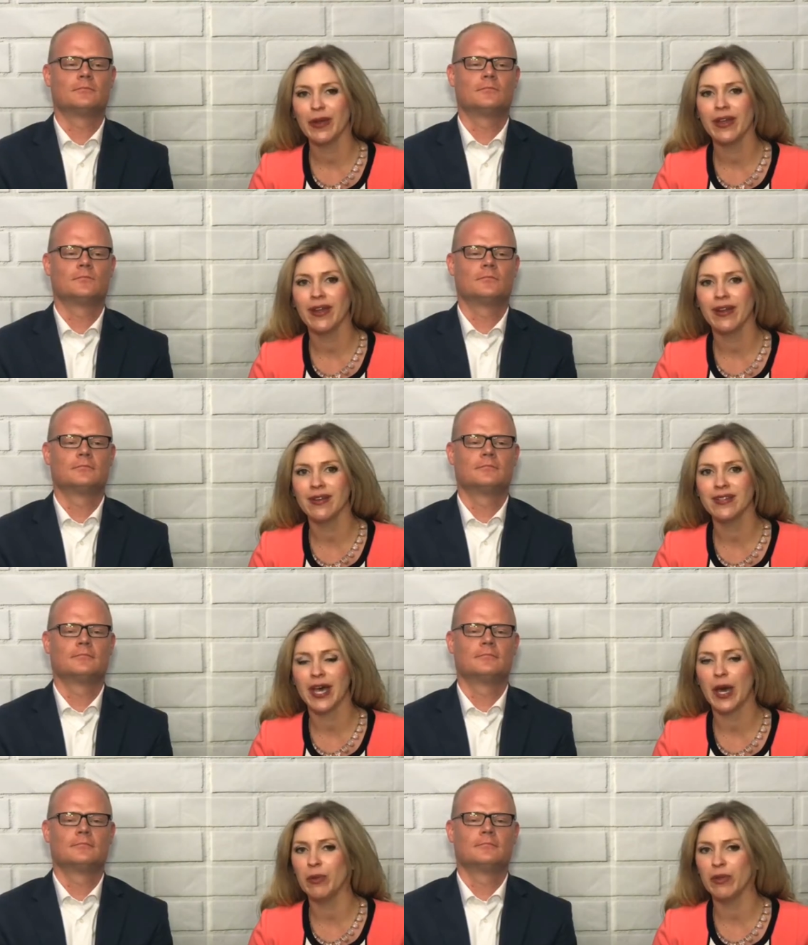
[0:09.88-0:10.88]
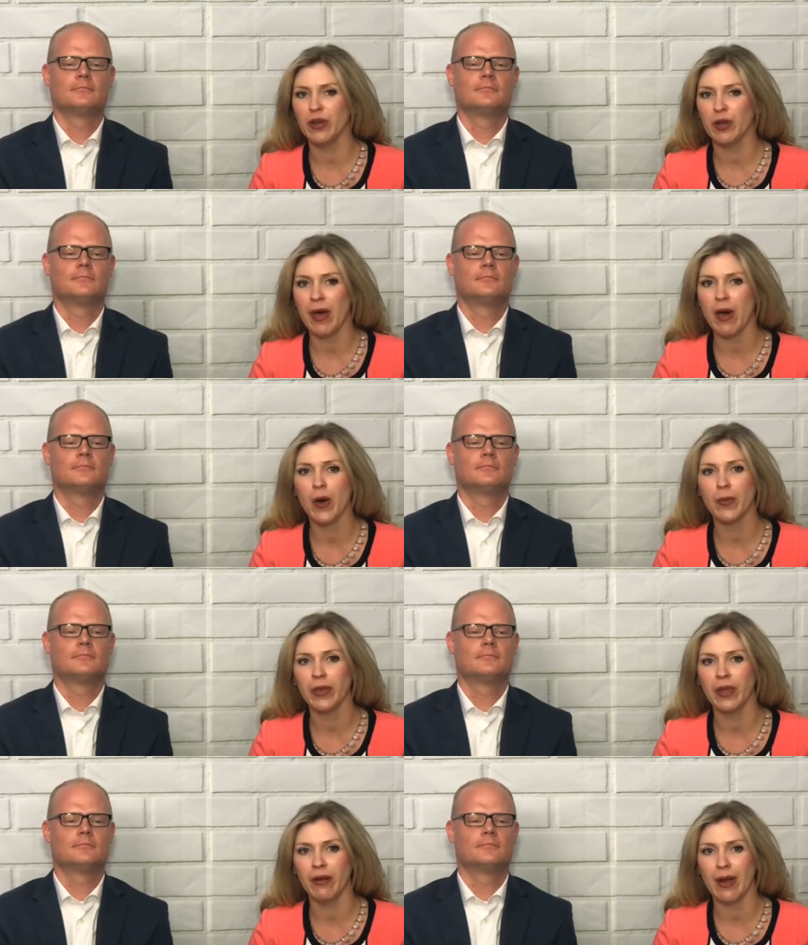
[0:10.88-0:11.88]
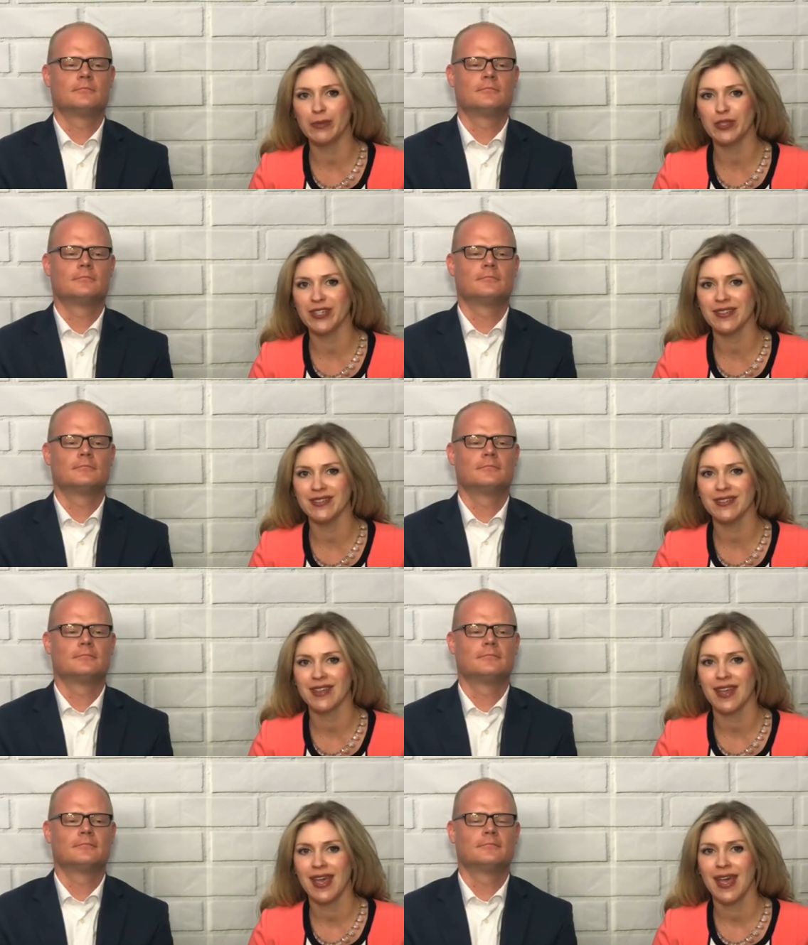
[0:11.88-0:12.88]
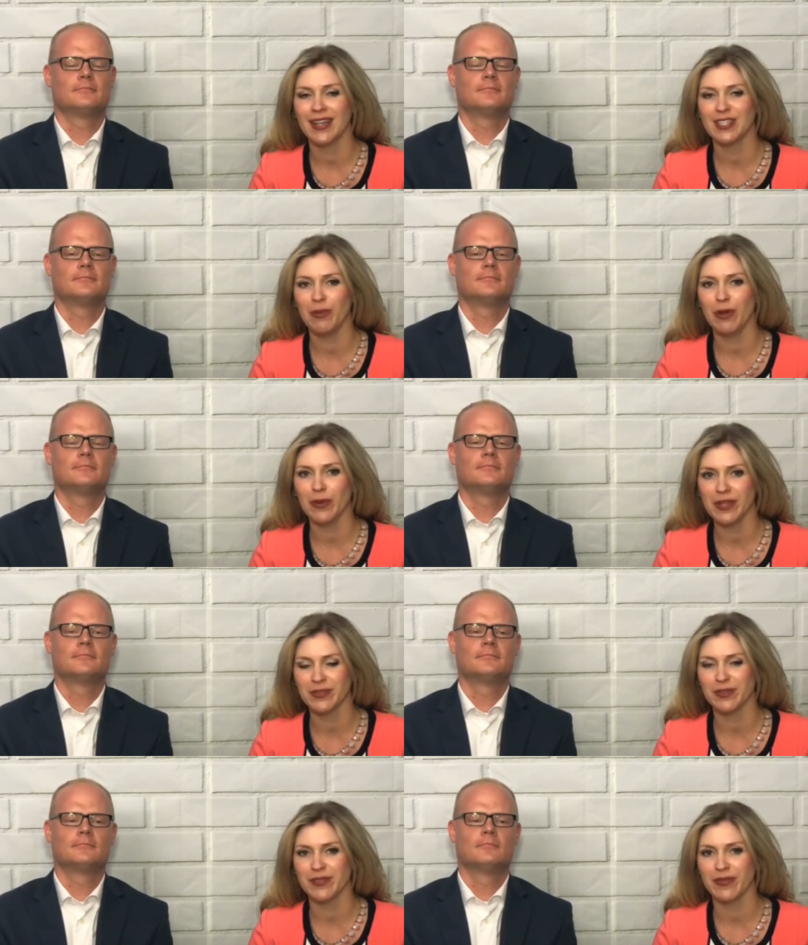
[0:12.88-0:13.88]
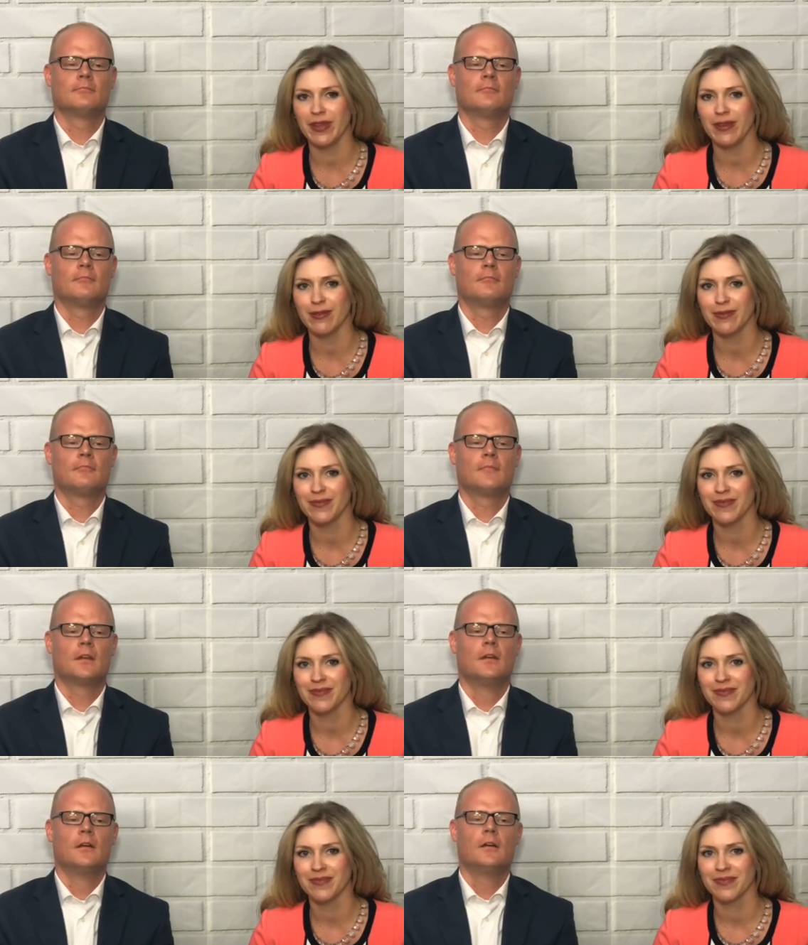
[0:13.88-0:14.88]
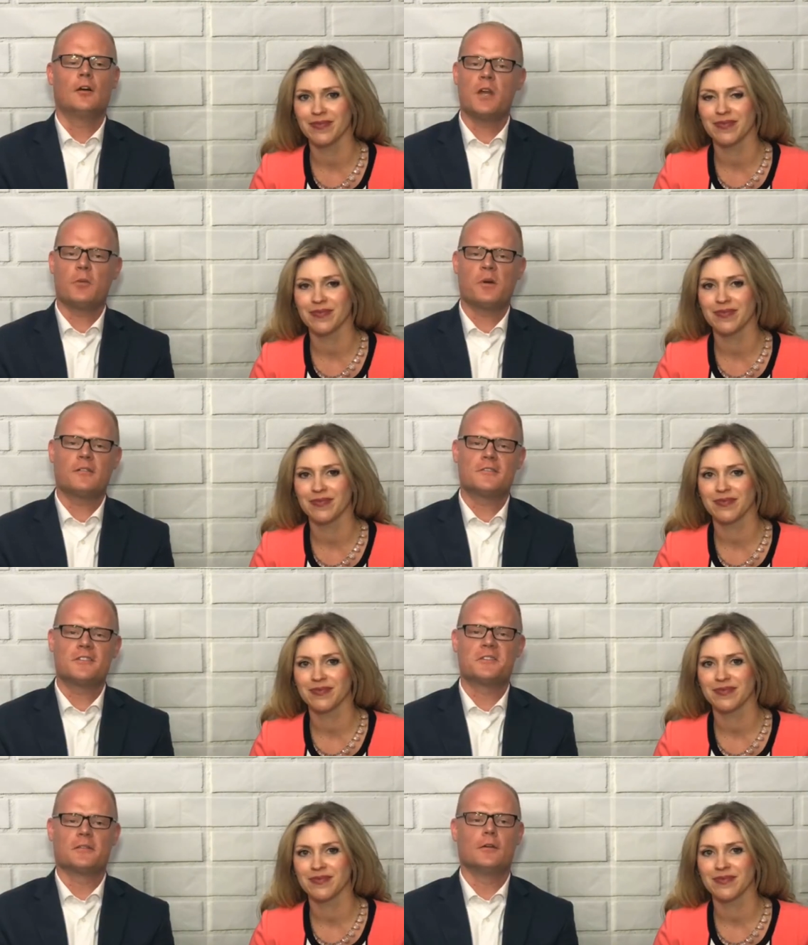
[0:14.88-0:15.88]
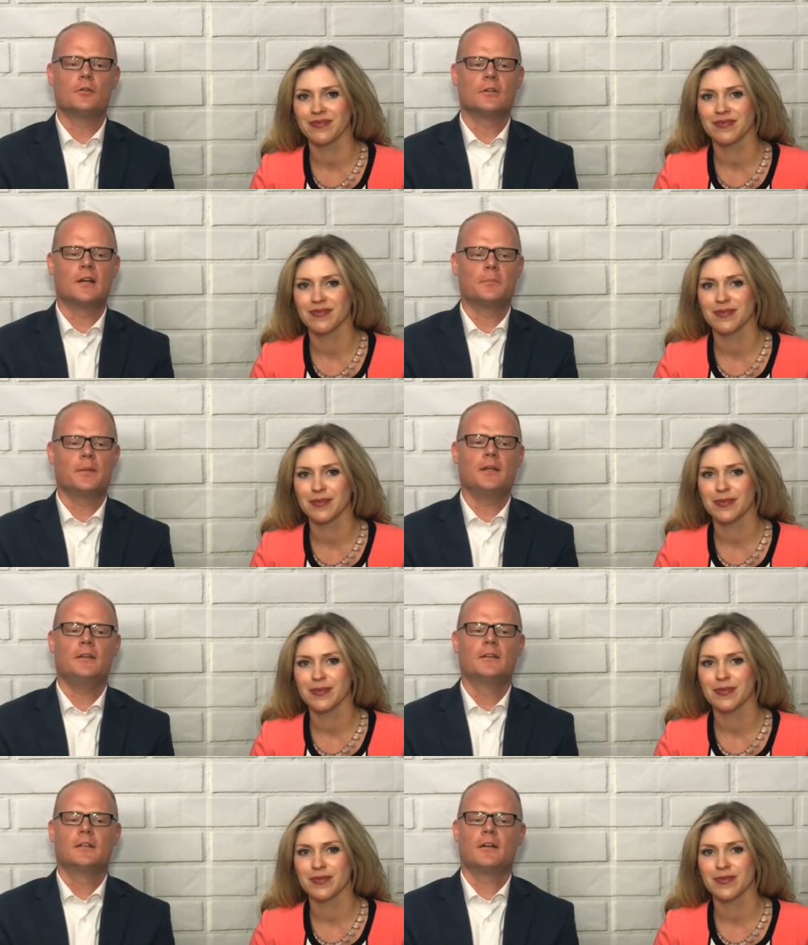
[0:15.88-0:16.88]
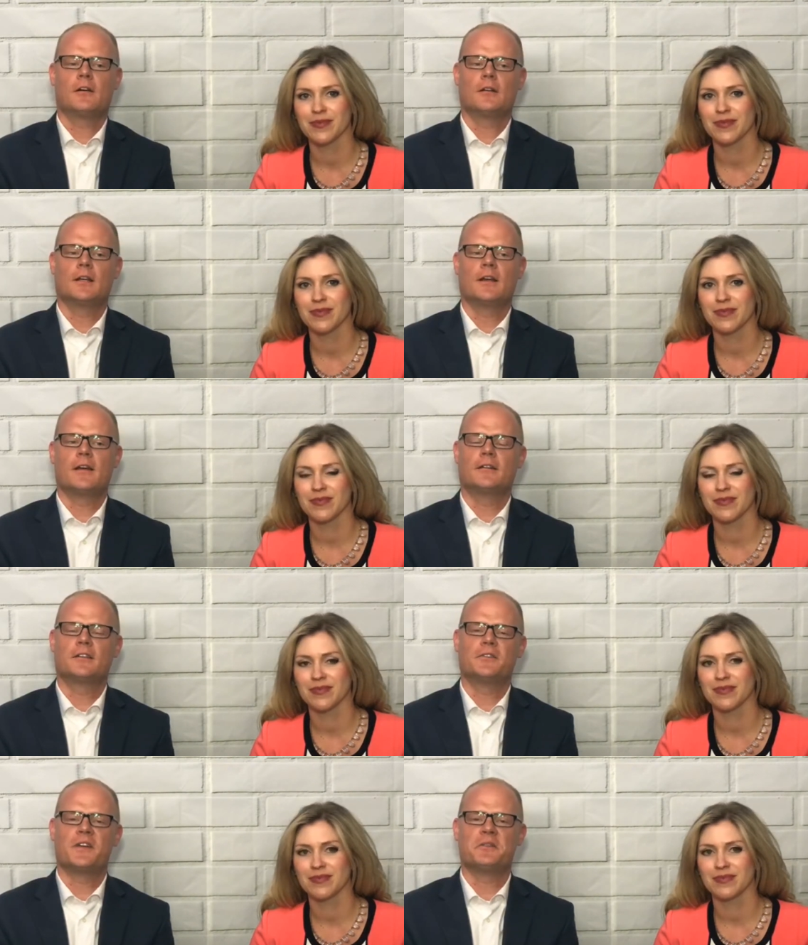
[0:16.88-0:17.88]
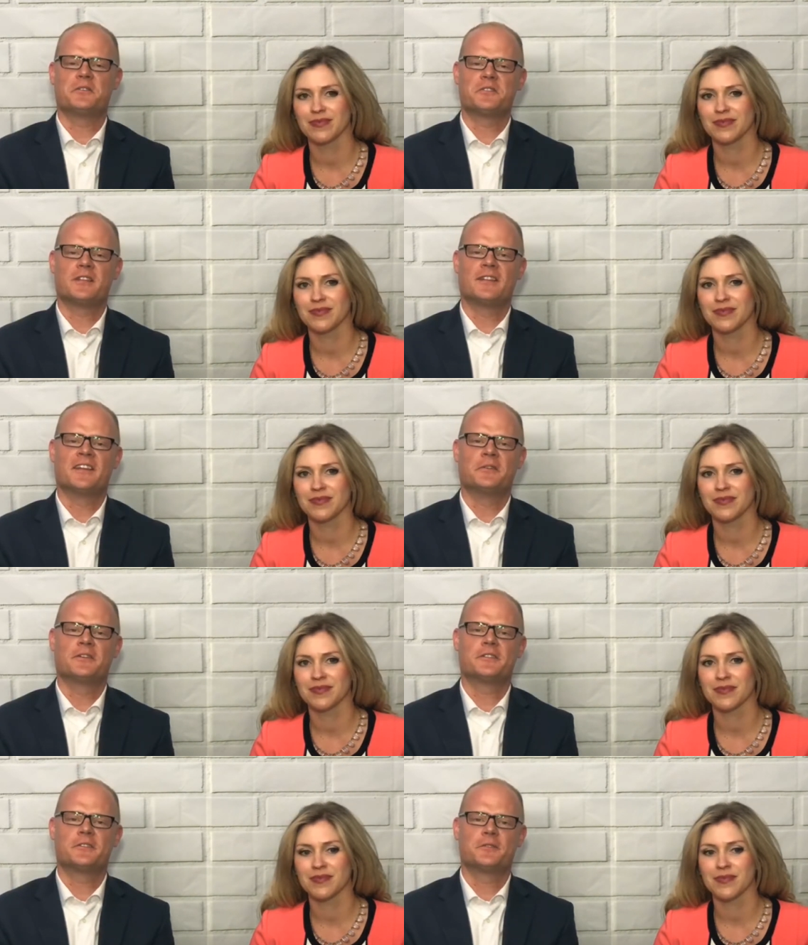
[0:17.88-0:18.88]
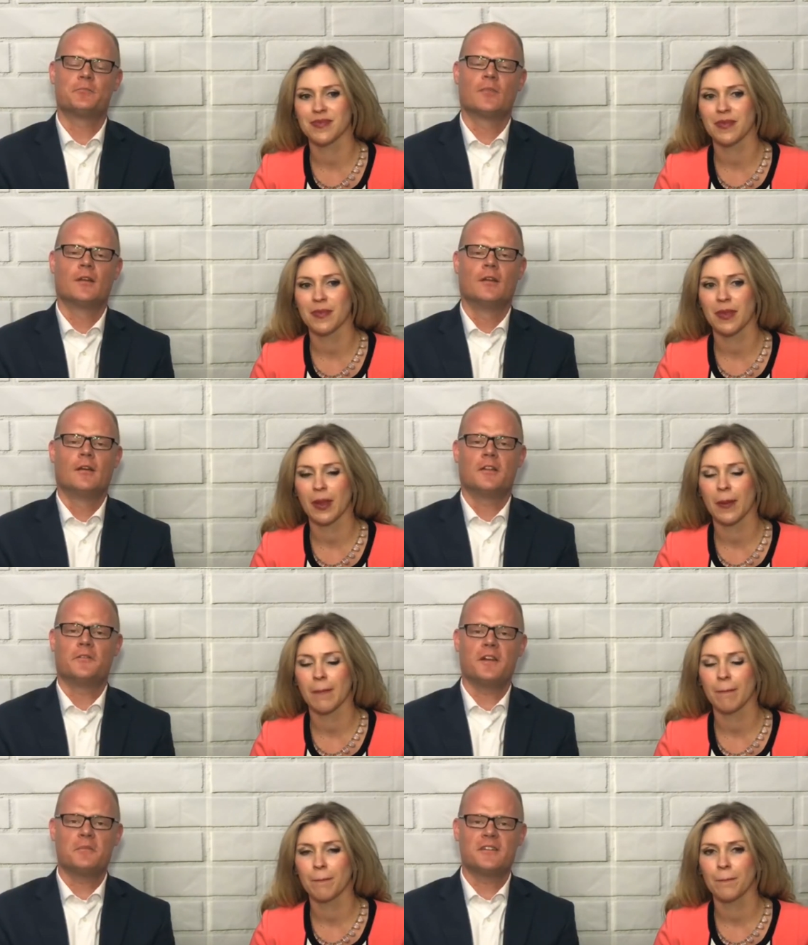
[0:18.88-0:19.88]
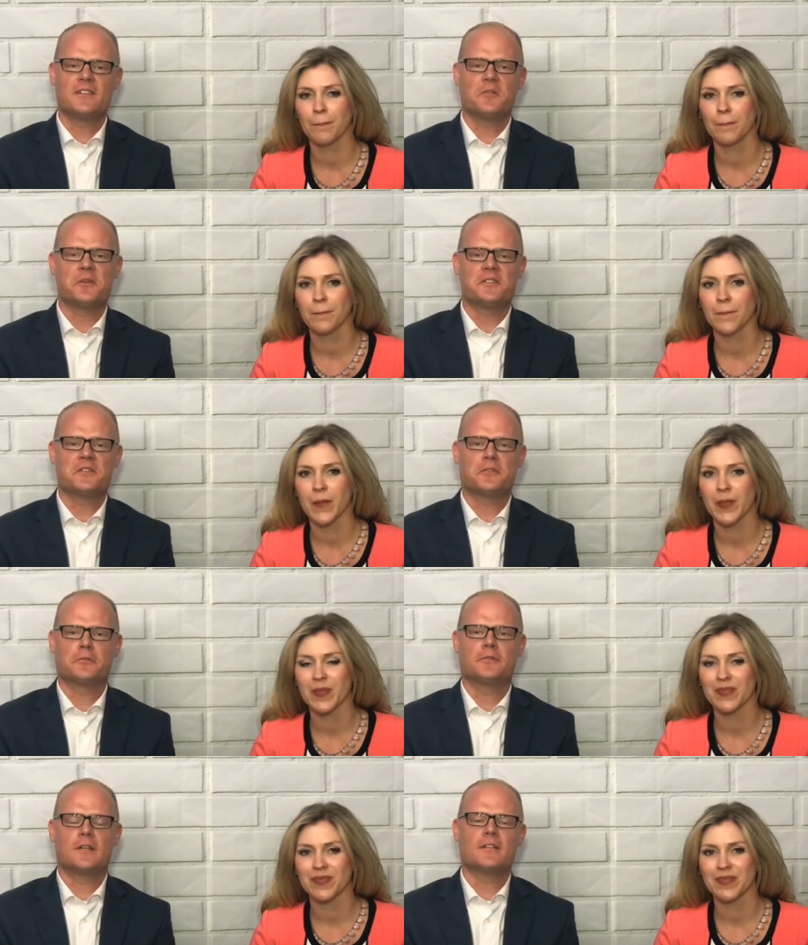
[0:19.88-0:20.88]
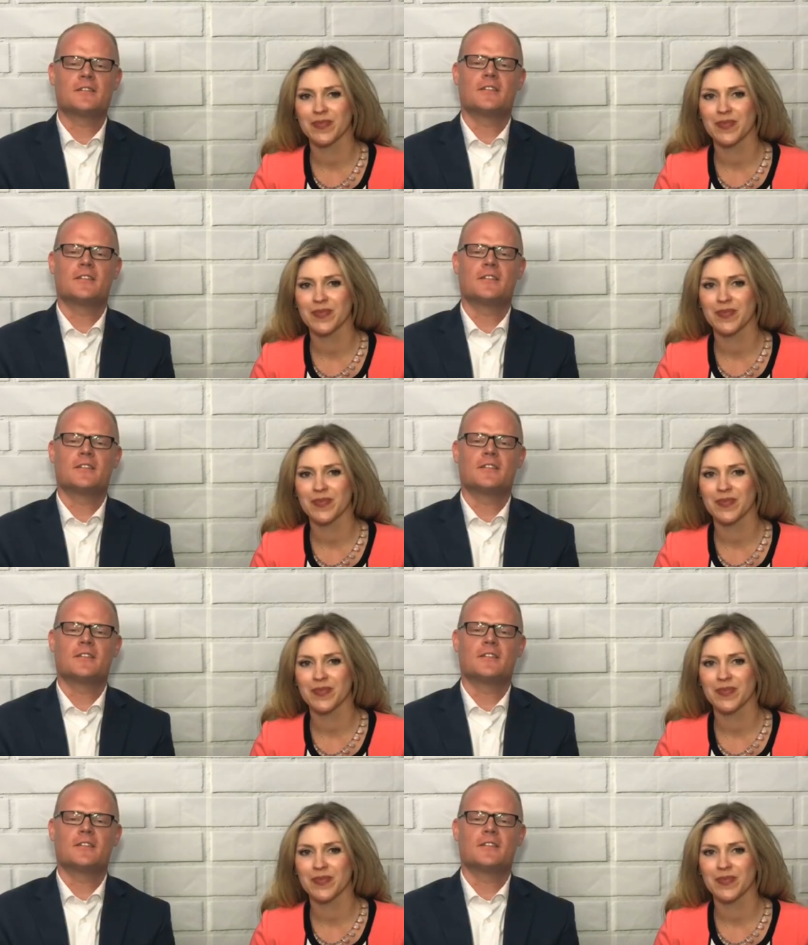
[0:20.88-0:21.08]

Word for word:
Speaker 1: We're here to help you learn about home care options and to be a resource for you.
Speaker 2: Home Care Partners is a local company. Karla and I are the founders and the owners. The families that we serve